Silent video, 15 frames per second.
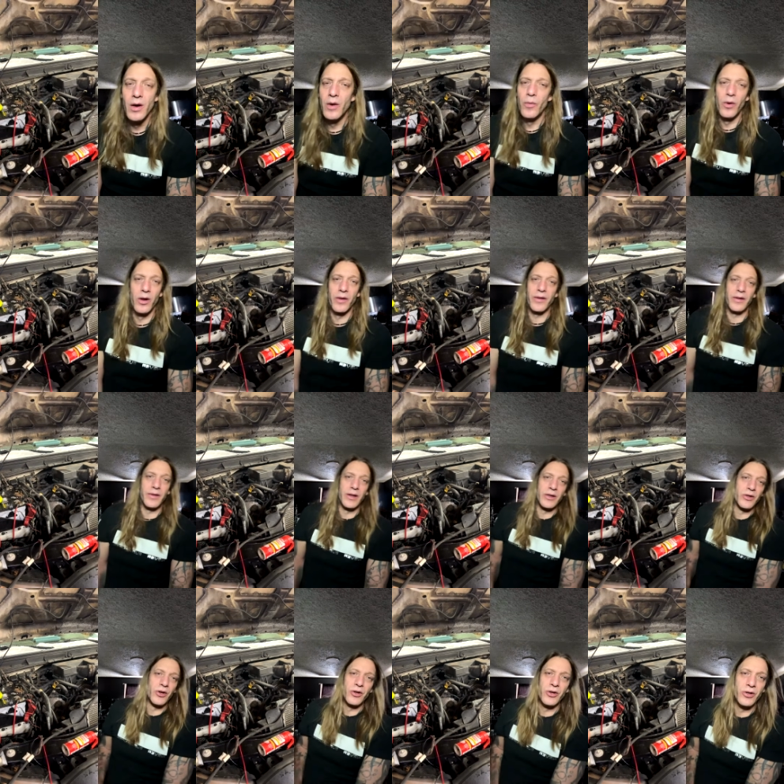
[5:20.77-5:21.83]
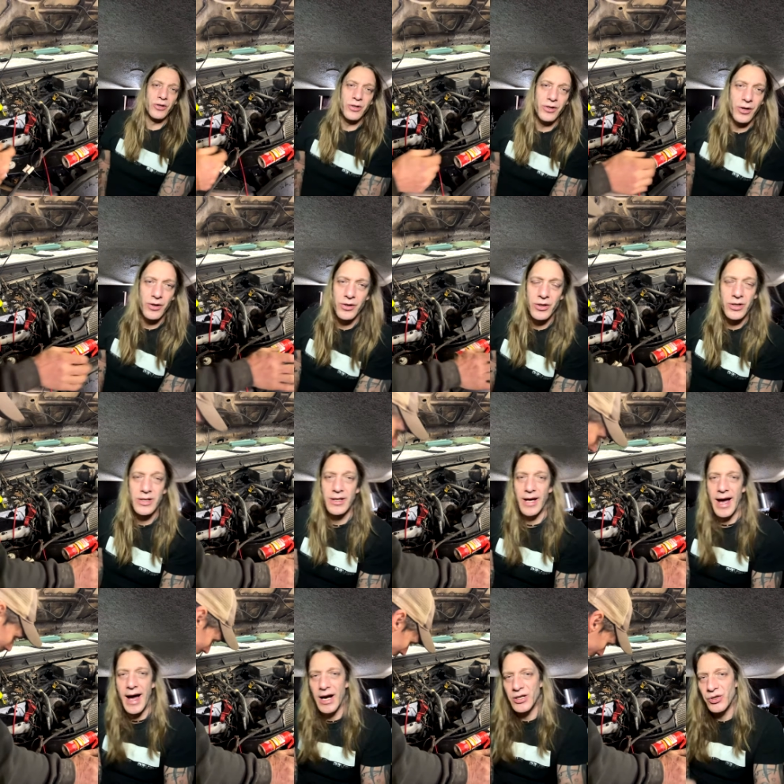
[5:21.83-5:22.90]
Well, they're just the
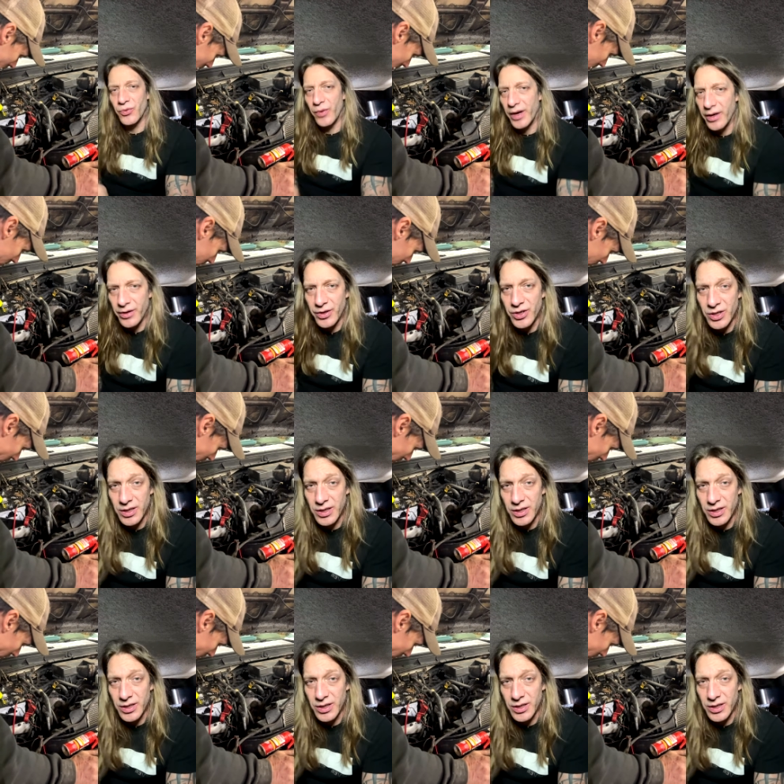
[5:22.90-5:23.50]
actuators,